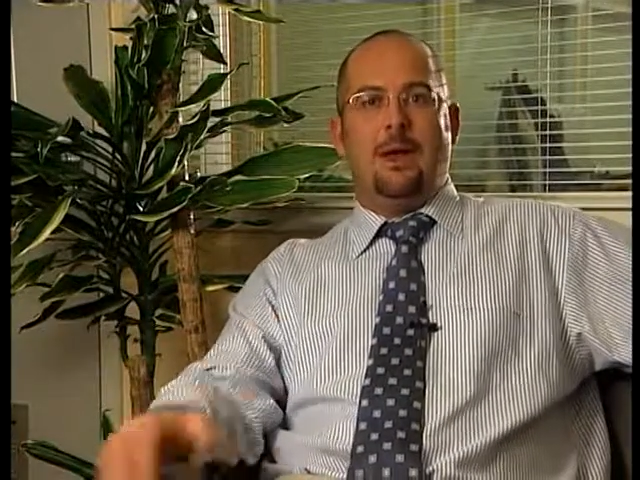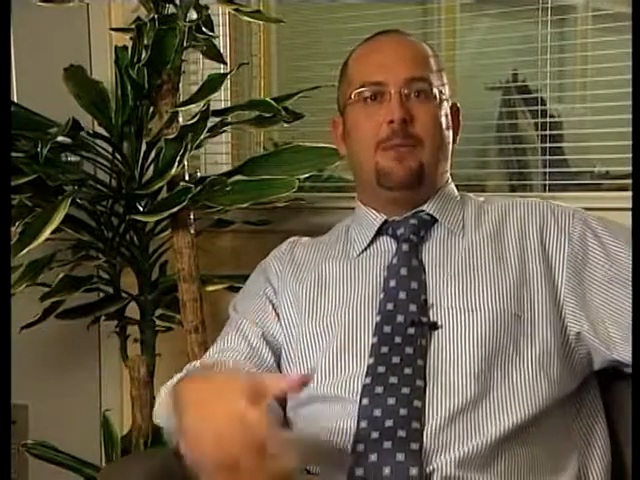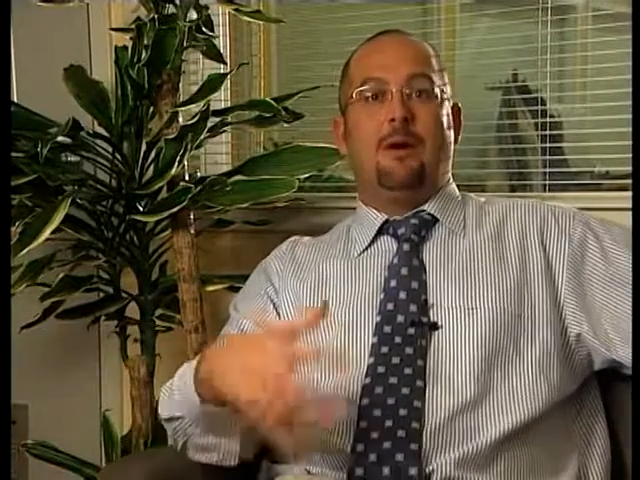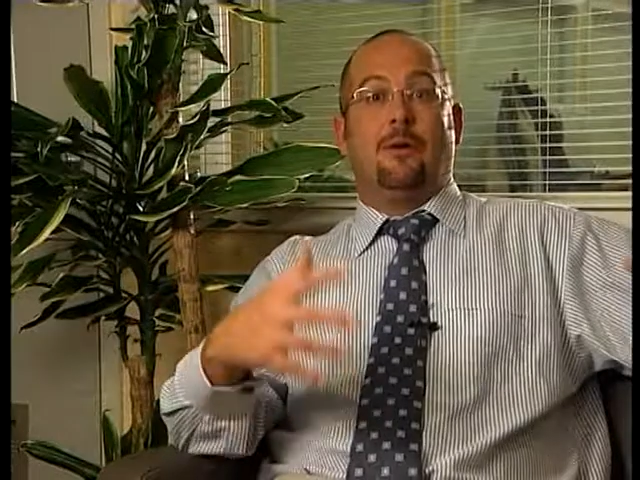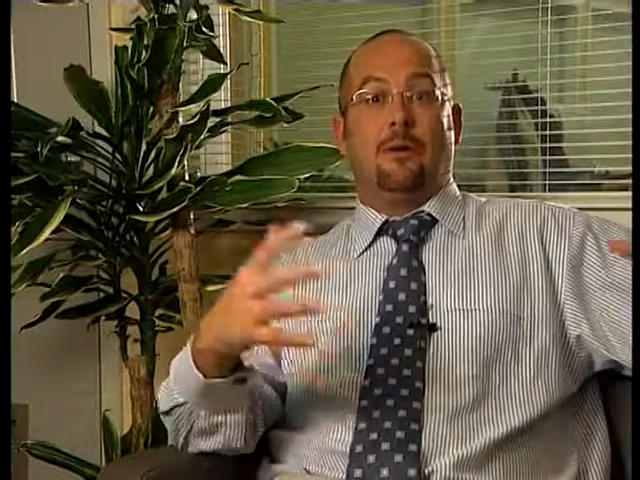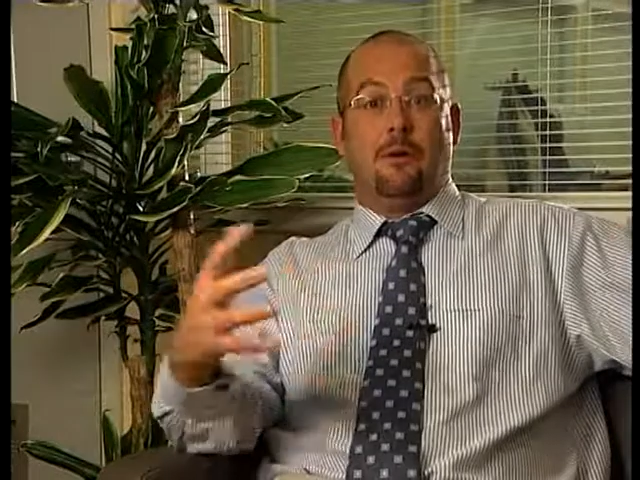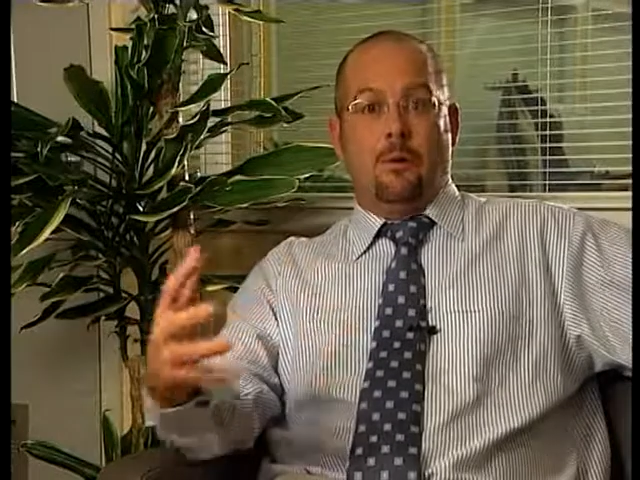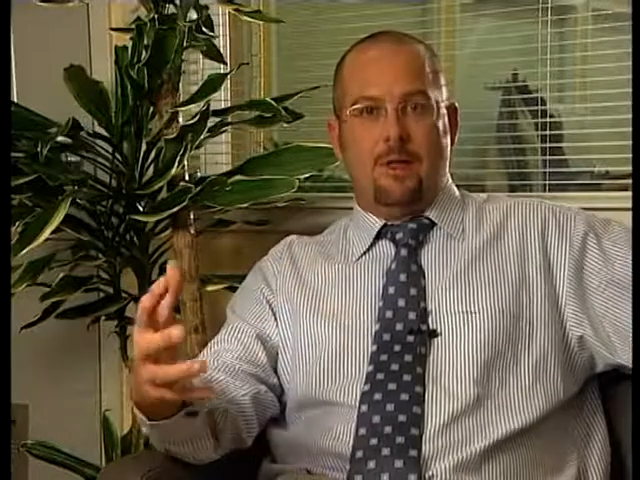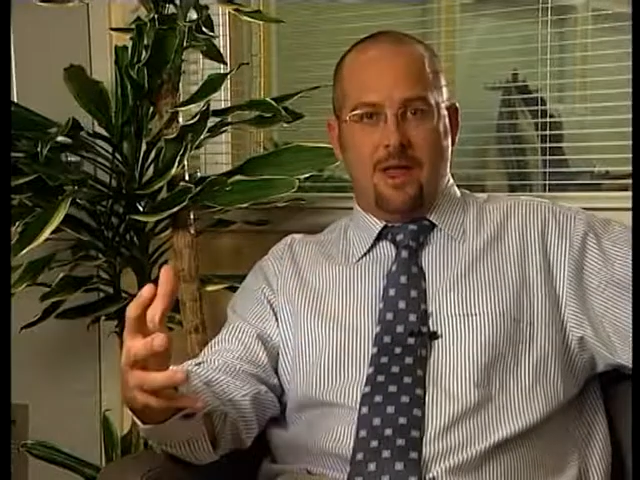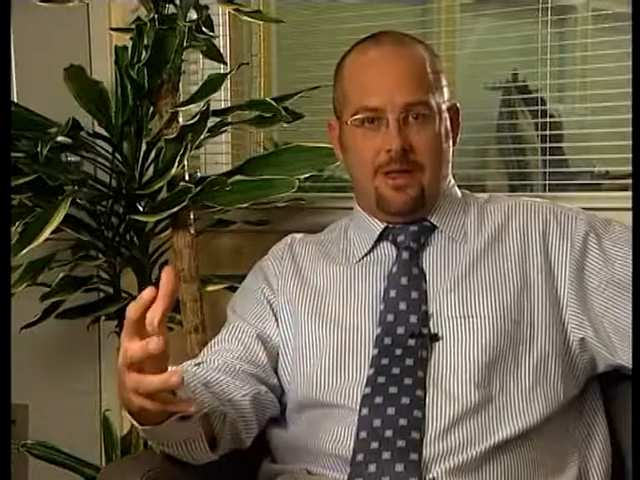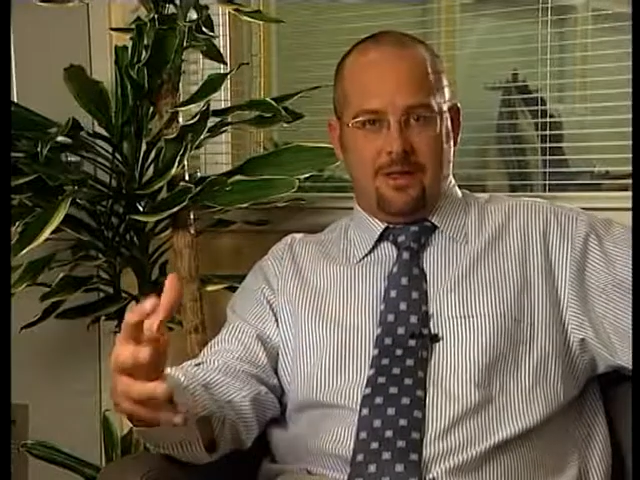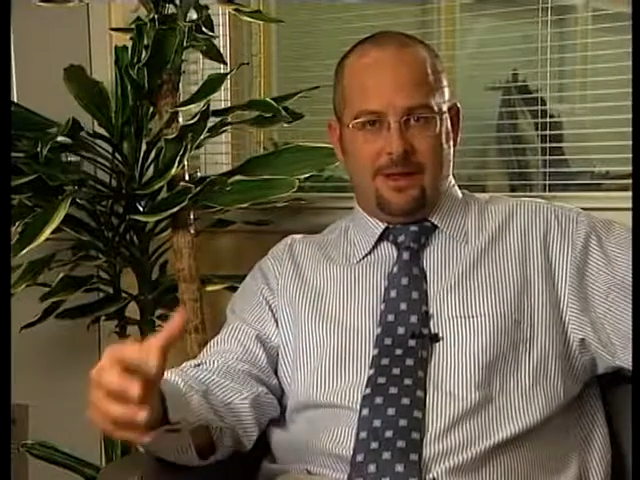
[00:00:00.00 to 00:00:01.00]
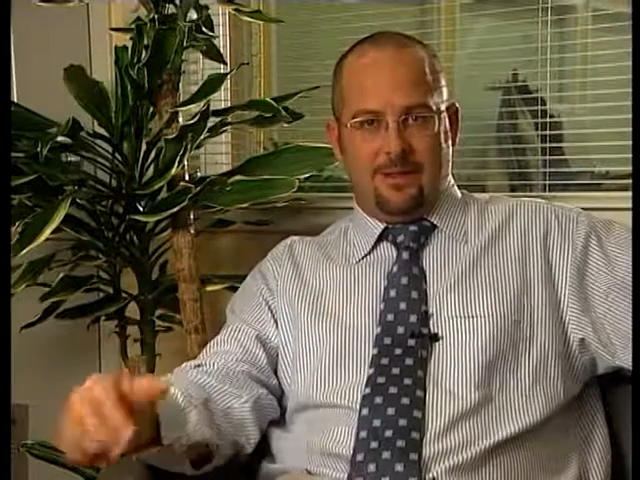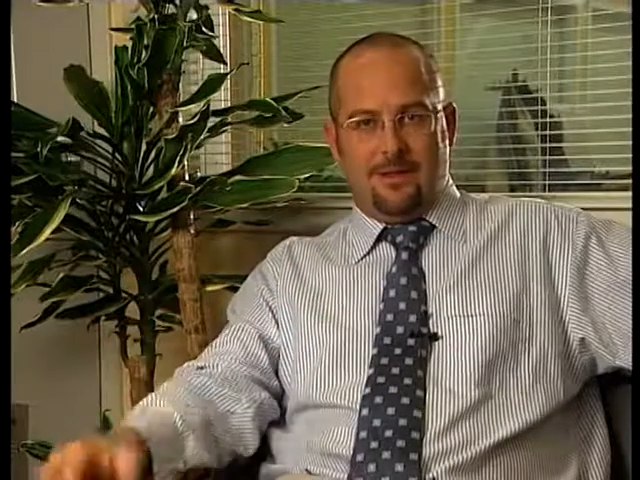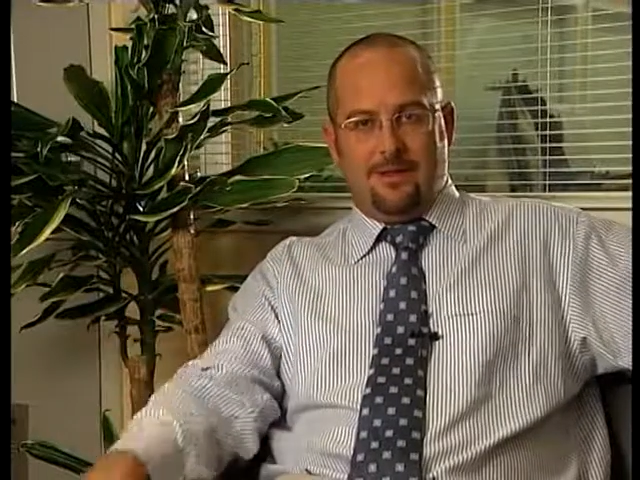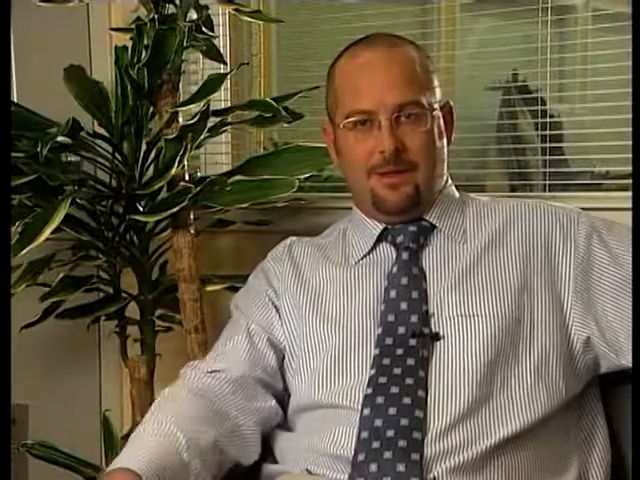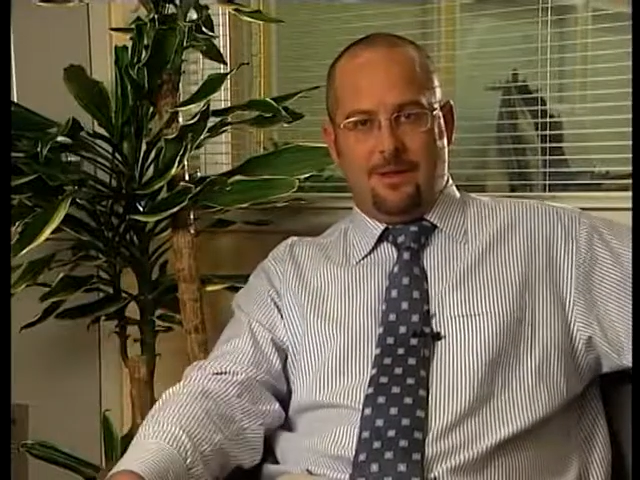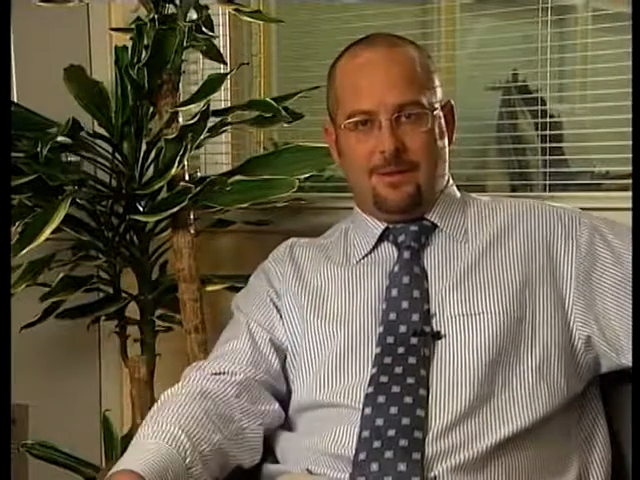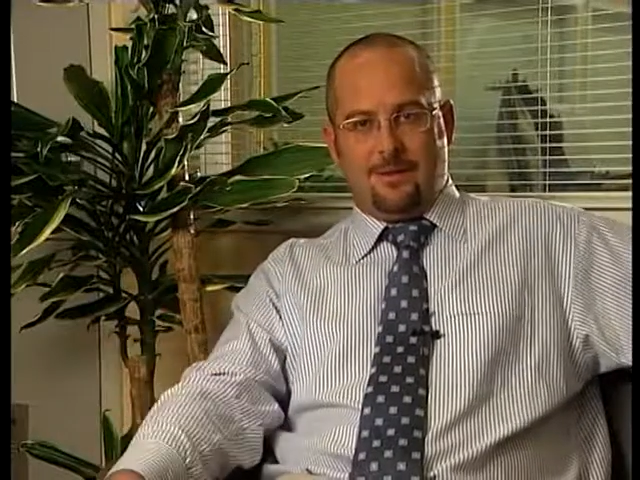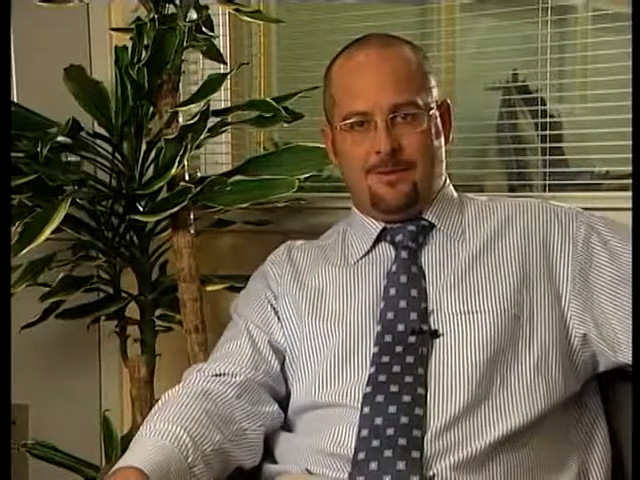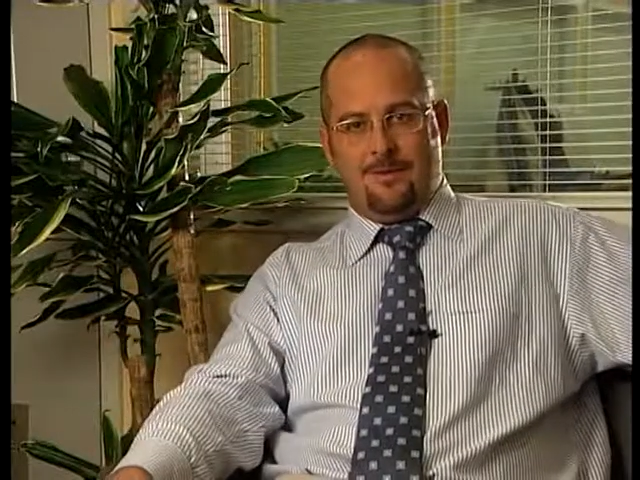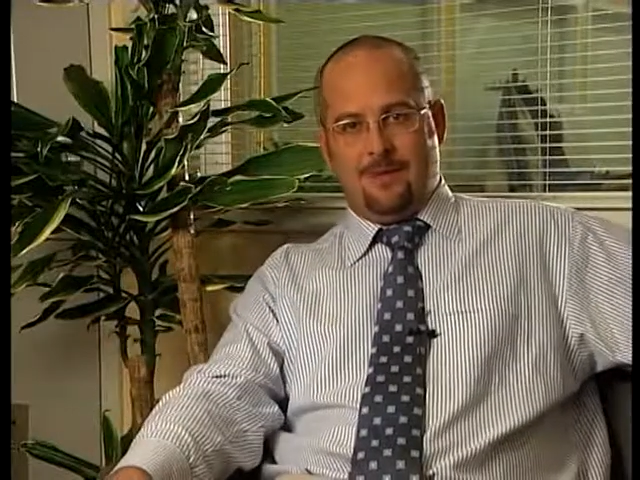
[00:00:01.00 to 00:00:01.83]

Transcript: amongst all the other things it does.